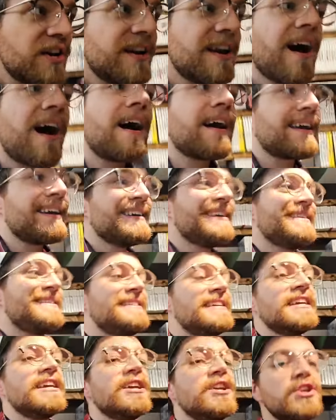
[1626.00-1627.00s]
not
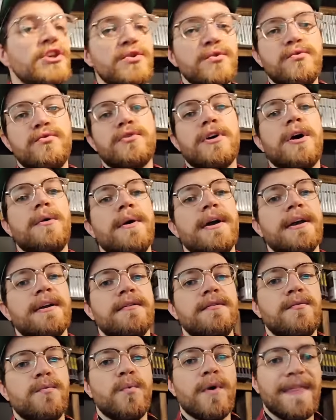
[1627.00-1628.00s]
continue growing
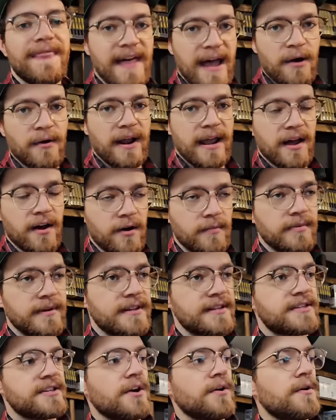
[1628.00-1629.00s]
without help.
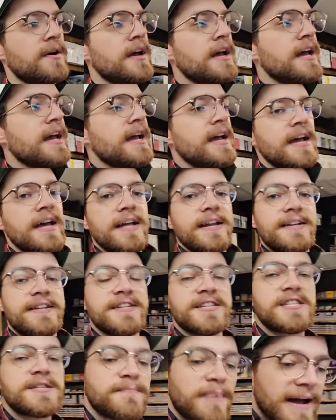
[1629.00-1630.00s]
And so,
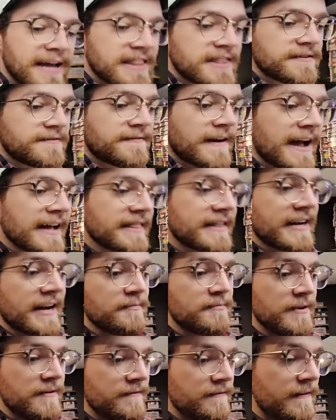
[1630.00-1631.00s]
despite the fact that I've
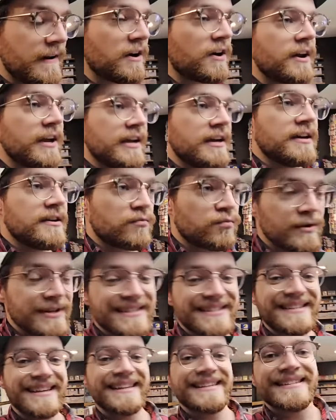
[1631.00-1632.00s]
been very
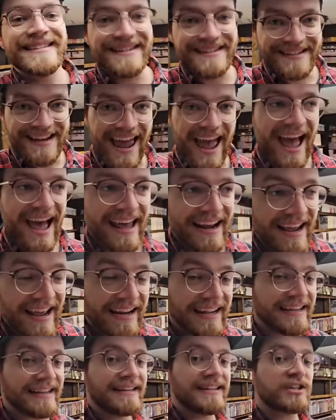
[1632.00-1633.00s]
resistant to add
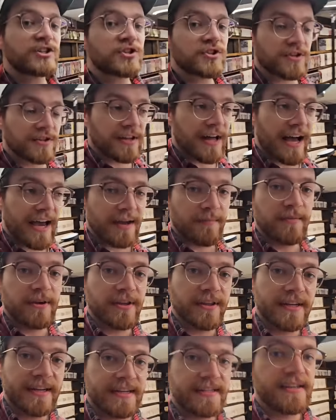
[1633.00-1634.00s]
any additional
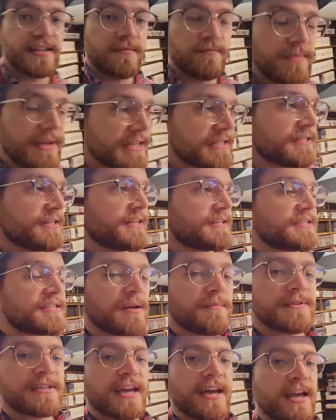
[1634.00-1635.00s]
liability to the business,
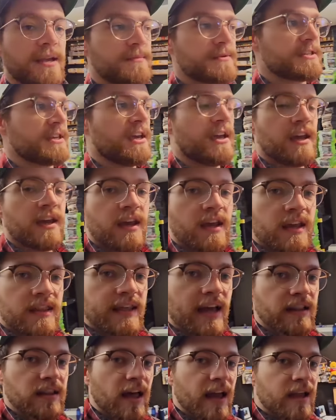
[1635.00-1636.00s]
sometimes
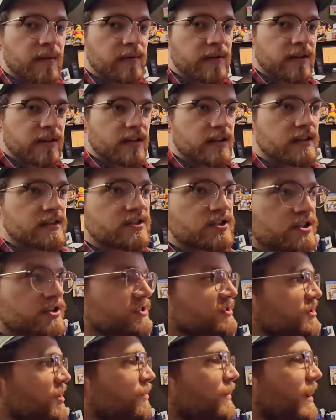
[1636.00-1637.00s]
that liability is just so